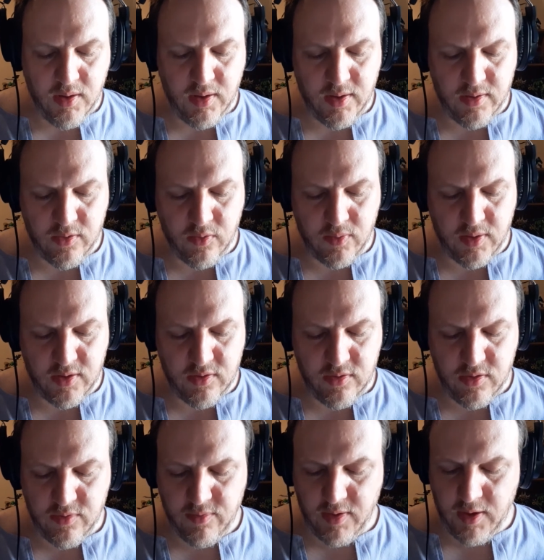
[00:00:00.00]
and the rest
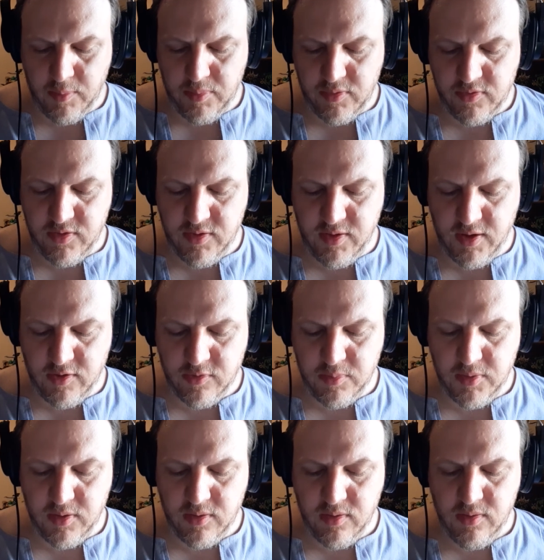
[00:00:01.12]
of Apple's
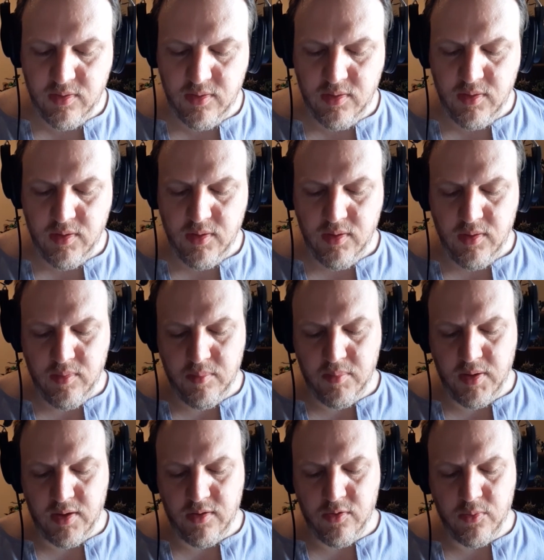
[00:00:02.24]
detachment
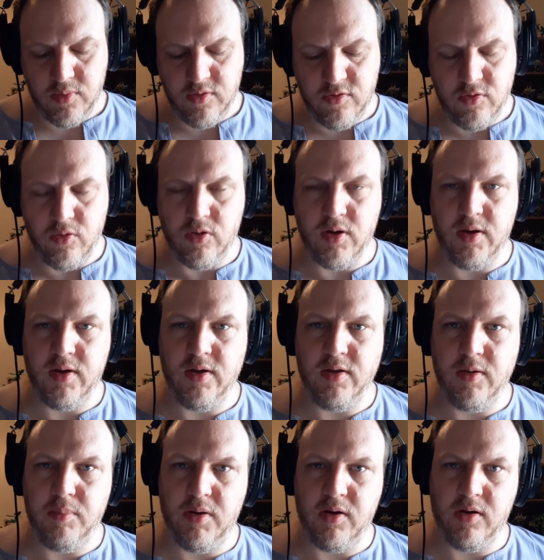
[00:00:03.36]
met with Jory in the
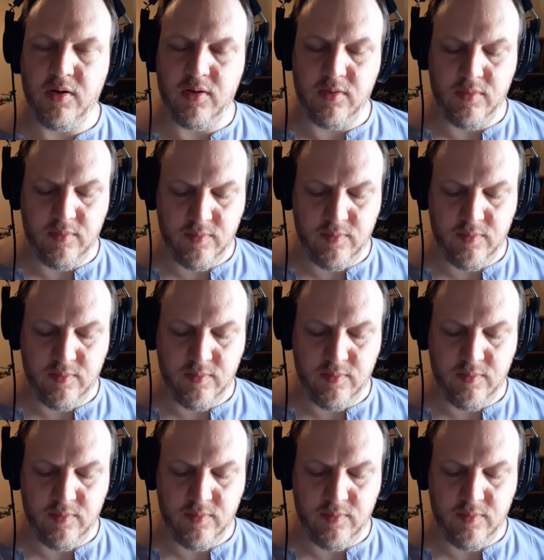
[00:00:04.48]
bunker.